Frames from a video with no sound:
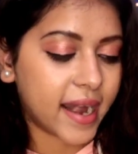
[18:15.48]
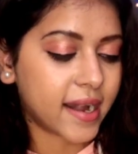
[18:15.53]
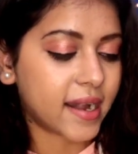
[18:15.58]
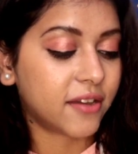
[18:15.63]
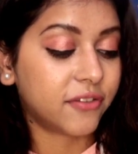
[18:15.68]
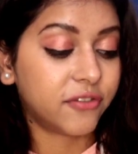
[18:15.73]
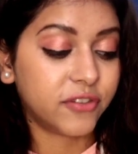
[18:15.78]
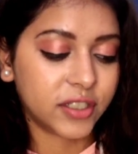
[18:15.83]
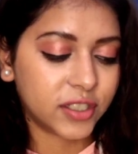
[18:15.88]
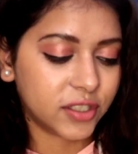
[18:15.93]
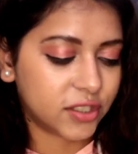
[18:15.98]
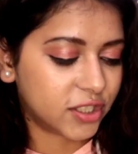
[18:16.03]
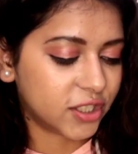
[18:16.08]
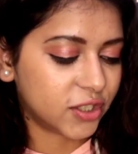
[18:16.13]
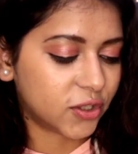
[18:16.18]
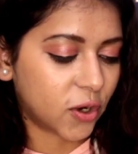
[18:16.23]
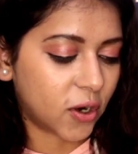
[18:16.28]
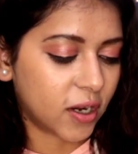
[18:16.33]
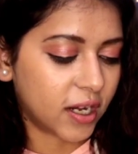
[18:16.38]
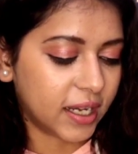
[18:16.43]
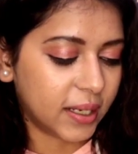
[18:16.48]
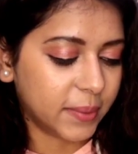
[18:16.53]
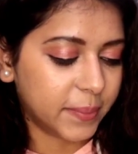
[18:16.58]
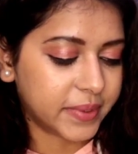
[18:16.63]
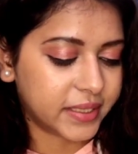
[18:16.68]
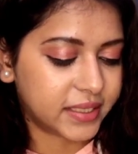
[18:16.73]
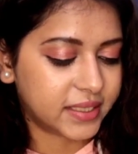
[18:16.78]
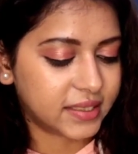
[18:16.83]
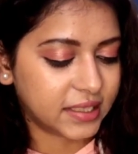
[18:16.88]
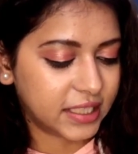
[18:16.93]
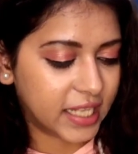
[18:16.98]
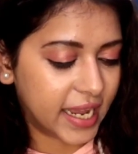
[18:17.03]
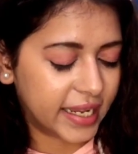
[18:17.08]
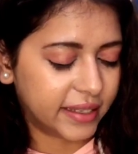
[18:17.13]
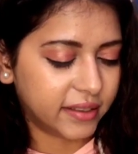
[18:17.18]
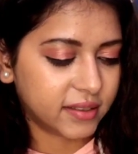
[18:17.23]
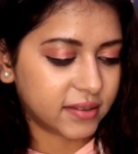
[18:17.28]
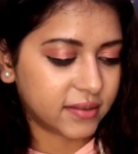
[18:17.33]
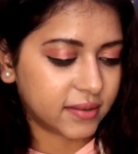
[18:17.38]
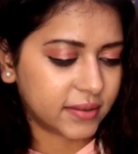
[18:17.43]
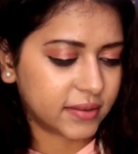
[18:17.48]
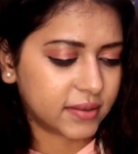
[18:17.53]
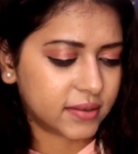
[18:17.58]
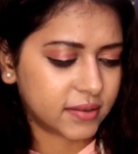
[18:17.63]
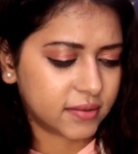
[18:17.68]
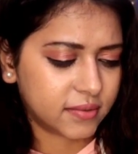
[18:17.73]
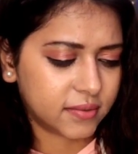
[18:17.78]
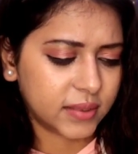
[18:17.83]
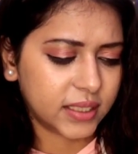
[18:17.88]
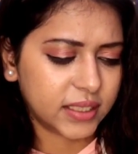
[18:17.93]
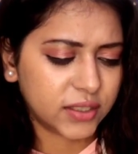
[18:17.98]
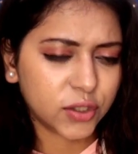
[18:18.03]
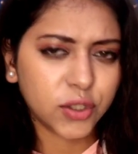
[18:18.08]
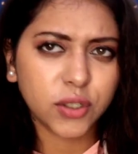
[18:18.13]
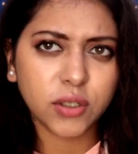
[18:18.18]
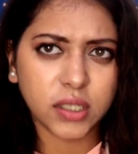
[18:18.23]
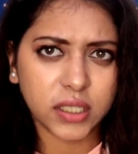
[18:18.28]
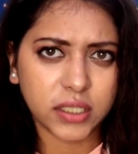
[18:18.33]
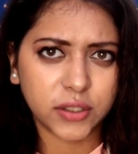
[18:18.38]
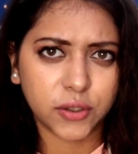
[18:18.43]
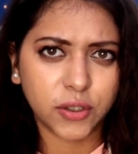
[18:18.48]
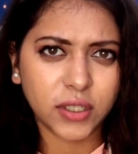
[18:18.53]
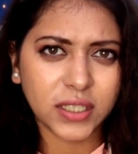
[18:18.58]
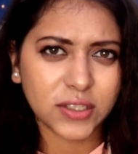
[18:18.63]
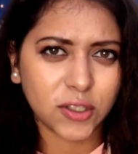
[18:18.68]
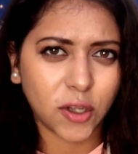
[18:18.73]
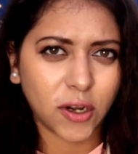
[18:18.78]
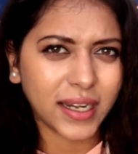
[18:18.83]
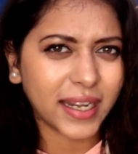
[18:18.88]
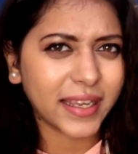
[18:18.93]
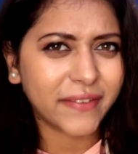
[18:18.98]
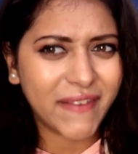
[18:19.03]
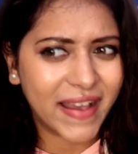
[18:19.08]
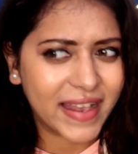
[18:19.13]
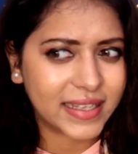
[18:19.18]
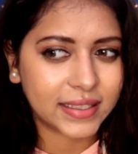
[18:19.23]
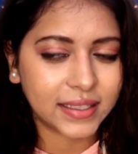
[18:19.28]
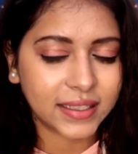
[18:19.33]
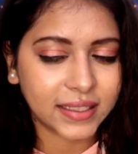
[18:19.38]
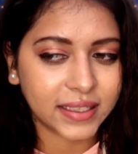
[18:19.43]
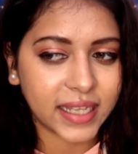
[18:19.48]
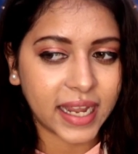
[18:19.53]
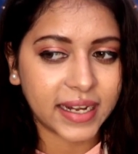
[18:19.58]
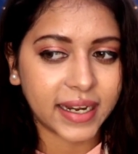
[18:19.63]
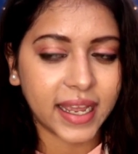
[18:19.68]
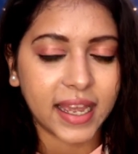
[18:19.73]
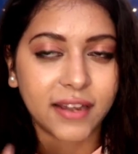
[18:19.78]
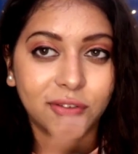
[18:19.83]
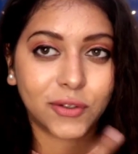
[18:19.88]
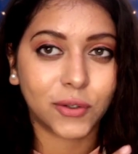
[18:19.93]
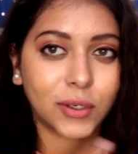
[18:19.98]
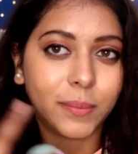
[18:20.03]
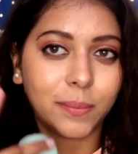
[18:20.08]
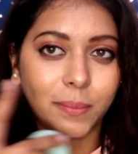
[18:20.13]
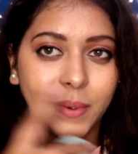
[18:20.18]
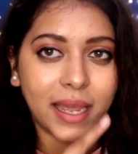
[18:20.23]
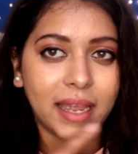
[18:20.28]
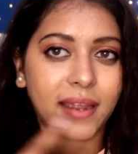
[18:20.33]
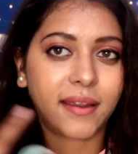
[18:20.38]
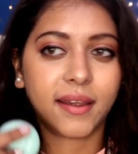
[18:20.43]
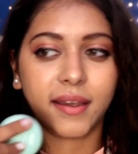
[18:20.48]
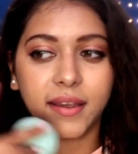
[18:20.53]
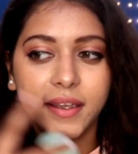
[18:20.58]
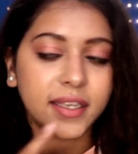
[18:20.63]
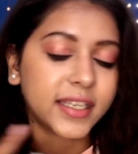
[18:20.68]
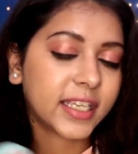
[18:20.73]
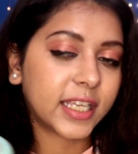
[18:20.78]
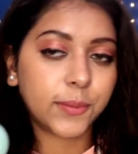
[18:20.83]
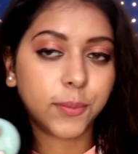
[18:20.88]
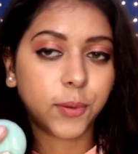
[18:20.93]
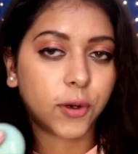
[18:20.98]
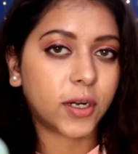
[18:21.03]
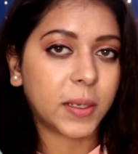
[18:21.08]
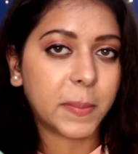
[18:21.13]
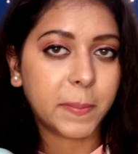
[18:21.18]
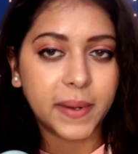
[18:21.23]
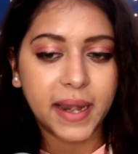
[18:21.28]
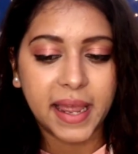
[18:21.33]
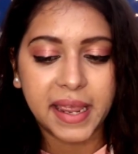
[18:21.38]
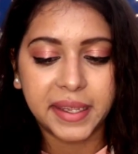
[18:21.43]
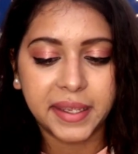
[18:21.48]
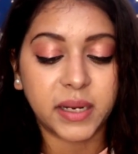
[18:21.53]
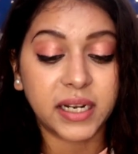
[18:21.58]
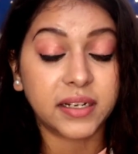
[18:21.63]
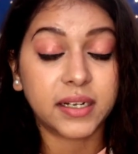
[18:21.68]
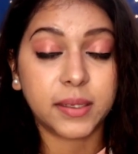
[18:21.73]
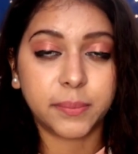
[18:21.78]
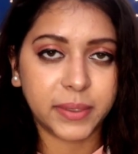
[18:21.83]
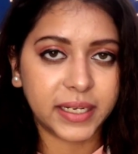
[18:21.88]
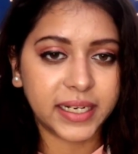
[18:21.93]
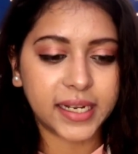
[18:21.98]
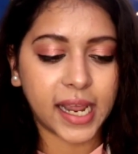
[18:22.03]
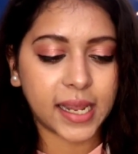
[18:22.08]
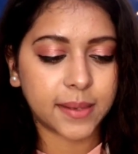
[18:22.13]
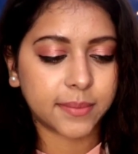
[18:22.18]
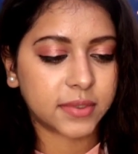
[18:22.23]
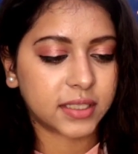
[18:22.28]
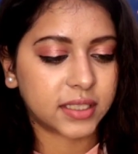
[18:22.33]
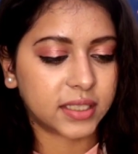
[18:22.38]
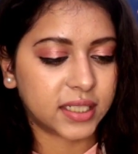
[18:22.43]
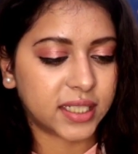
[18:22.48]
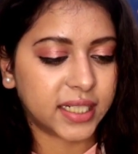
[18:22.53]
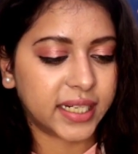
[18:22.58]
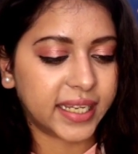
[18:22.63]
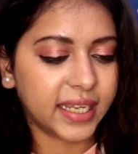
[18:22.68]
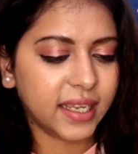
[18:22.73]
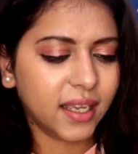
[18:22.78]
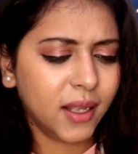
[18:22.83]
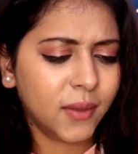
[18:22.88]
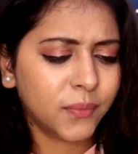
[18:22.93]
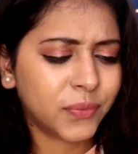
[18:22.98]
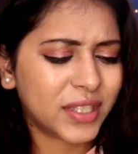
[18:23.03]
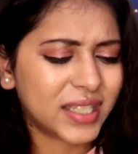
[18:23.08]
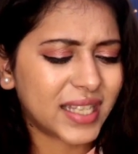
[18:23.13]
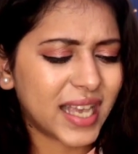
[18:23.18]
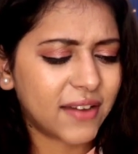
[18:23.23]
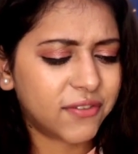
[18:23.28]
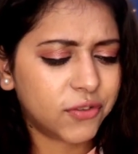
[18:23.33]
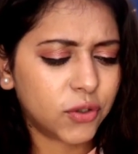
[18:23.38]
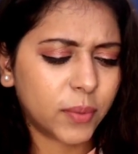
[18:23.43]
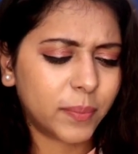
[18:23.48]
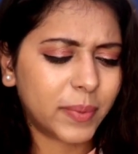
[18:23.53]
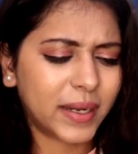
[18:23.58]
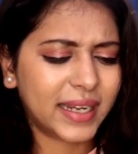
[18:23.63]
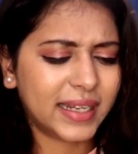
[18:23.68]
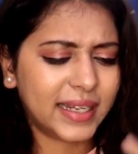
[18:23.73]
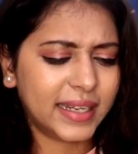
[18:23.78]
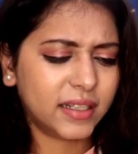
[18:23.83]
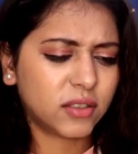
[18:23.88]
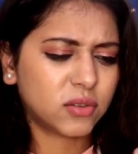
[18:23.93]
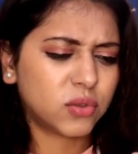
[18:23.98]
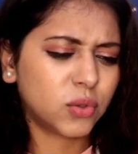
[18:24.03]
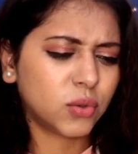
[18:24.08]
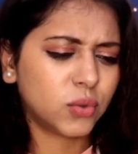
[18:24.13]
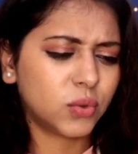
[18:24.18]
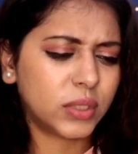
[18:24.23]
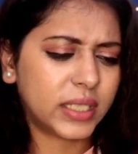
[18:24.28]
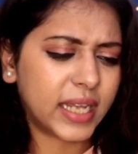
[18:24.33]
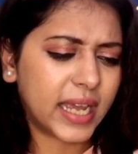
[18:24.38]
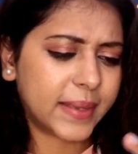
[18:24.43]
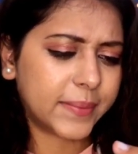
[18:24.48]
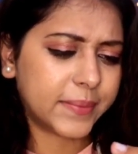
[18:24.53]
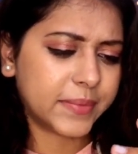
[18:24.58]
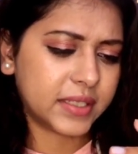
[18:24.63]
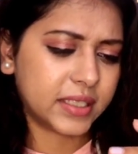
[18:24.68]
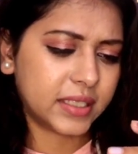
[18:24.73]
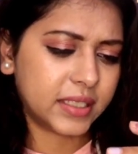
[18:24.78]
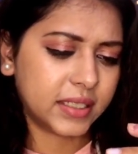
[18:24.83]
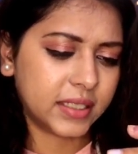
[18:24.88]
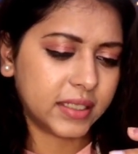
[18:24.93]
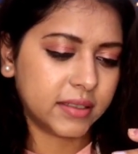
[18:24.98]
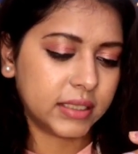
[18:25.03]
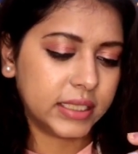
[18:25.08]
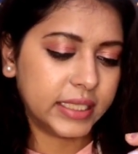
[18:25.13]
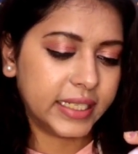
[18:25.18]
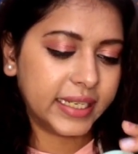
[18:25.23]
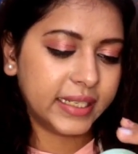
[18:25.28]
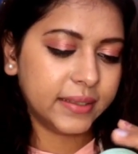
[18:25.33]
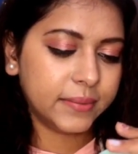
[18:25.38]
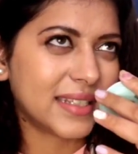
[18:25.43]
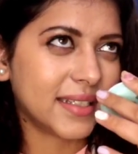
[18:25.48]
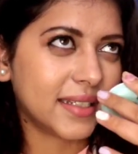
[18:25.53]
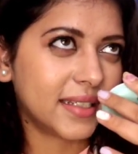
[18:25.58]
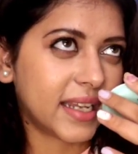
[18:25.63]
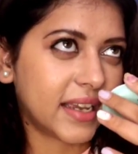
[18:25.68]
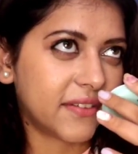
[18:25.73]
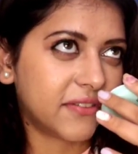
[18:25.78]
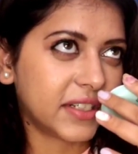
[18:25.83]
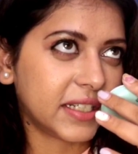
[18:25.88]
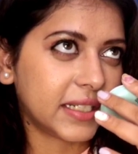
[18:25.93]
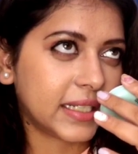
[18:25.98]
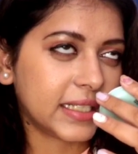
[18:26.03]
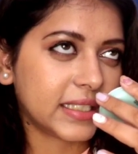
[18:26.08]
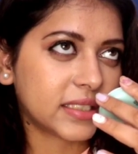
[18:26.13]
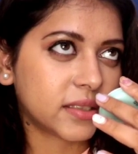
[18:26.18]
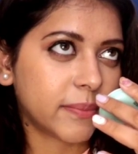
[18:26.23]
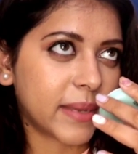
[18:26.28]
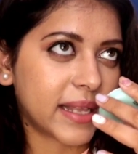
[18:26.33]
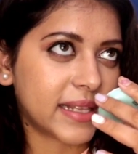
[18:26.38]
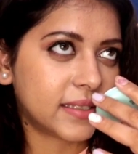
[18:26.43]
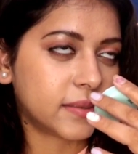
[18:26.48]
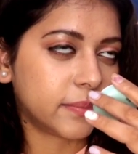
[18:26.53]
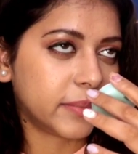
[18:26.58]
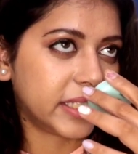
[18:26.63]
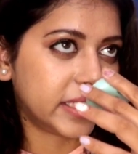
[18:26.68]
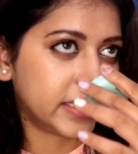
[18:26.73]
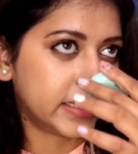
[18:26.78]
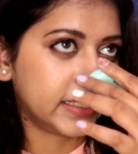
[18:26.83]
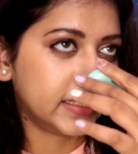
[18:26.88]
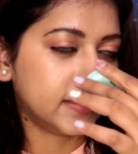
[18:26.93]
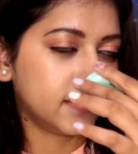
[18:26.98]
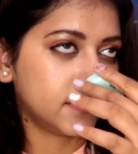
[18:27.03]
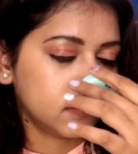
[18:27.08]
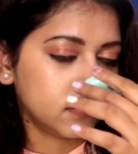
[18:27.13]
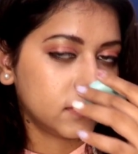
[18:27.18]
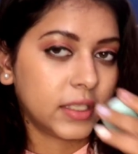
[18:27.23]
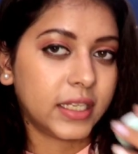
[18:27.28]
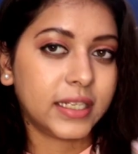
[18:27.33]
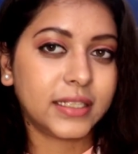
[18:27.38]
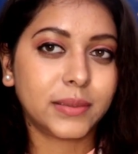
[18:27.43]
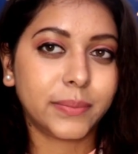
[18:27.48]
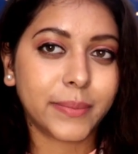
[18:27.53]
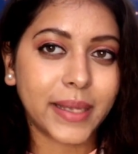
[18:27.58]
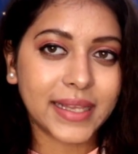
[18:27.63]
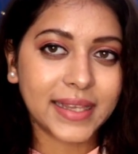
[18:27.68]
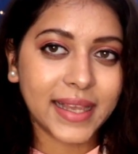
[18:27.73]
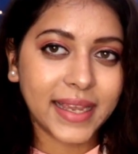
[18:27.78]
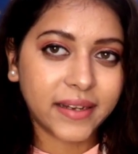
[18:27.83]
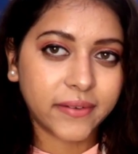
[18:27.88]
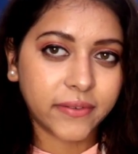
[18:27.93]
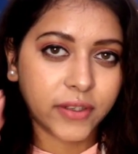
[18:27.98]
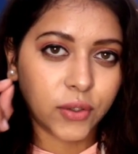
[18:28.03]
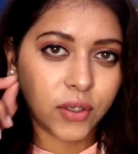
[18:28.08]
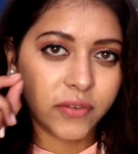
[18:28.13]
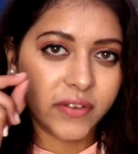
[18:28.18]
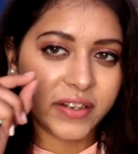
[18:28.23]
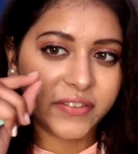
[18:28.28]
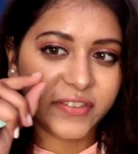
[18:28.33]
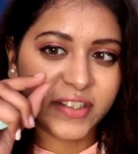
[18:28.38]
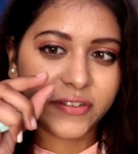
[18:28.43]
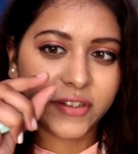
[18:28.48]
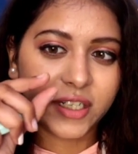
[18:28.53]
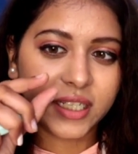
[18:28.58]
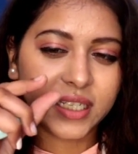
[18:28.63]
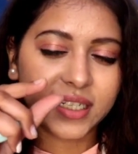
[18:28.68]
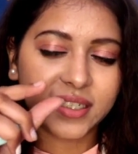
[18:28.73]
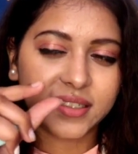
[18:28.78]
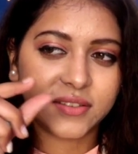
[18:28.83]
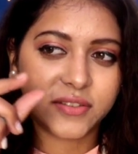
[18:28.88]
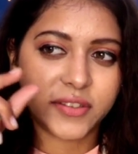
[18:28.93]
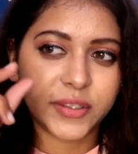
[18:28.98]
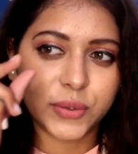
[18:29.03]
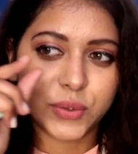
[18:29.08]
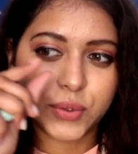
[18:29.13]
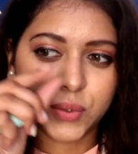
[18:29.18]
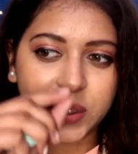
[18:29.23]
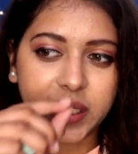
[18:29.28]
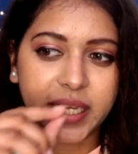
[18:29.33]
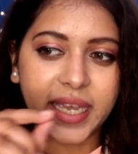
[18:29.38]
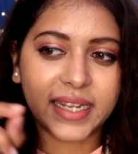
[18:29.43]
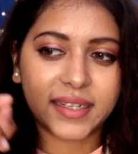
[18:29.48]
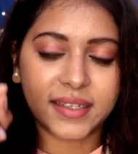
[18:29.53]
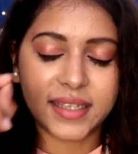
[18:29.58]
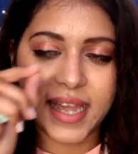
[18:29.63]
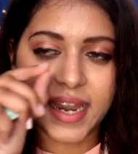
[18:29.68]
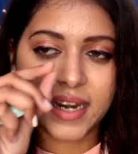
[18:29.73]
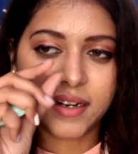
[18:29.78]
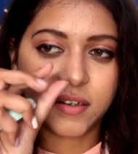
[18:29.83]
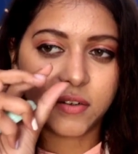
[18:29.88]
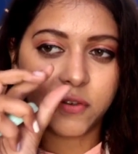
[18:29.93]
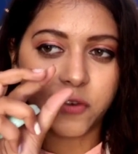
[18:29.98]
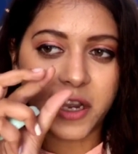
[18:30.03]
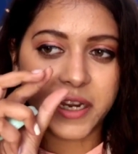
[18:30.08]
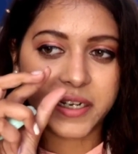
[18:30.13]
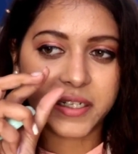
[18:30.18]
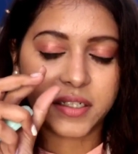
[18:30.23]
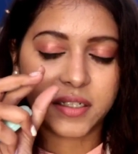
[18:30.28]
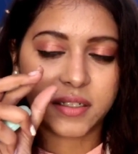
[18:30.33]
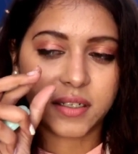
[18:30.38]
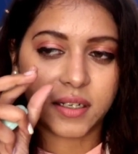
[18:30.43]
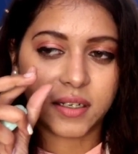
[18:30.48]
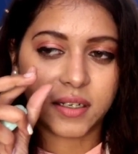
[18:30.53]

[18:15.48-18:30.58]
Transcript: and I finished it all up. It's nice. It's good, you know. It's not like Vaseline that I have to apply, keep on applying multiple times in a day. This I have to apply like 2 times in a day. So it definitely smells minty. It smells like, you know, when we were kids, we used to get that white